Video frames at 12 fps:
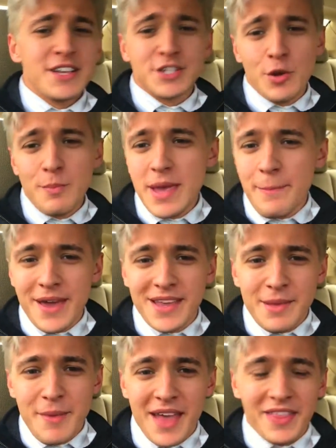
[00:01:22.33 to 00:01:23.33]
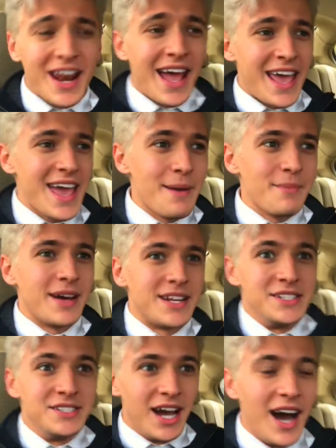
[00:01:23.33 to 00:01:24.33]
So me being the man that I am,
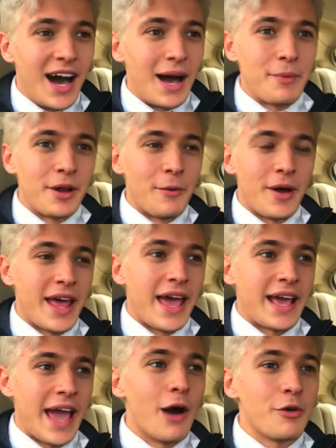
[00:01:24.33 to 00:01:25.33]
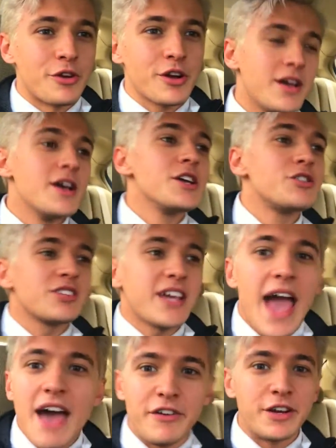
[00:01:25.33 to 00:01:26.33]
duh, I'm gonna wanna hang out with her. She was
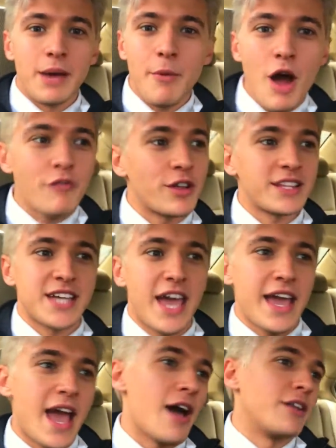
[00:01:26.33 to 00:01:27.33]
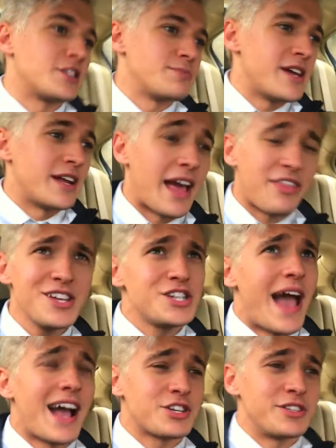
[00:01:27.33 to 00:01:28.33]
like, Evan, come over, let's hang out, let's meet. And I think
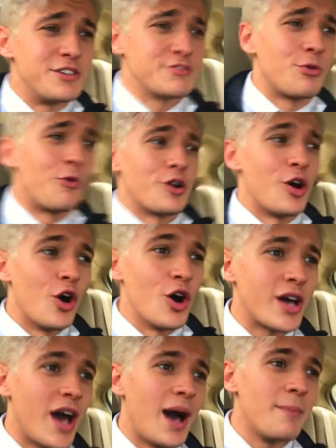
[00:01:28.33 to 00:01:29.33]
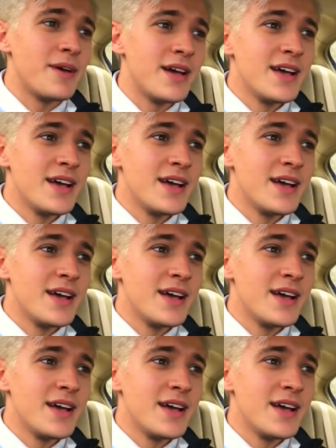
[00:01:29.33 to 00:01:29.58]
she actually used the word hook up.